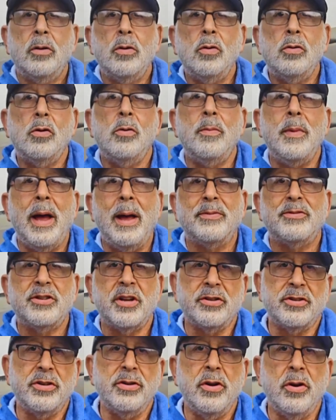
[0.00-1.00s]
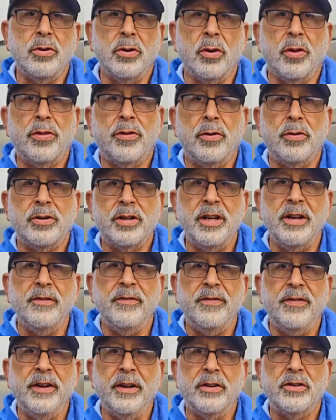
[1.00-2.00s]
Google Maps doesn't know you're
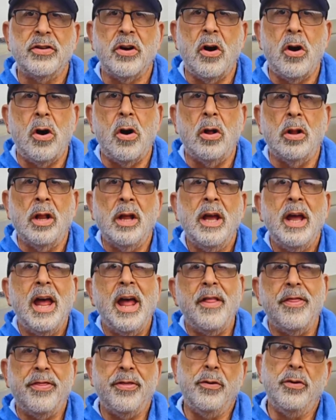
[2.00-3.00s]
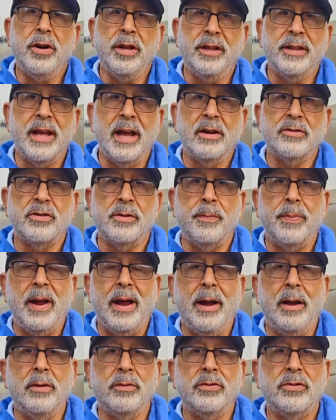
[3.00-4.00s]
13 feet tall and 30,000
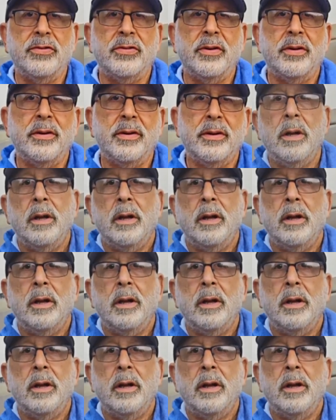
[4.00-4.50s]
pounds.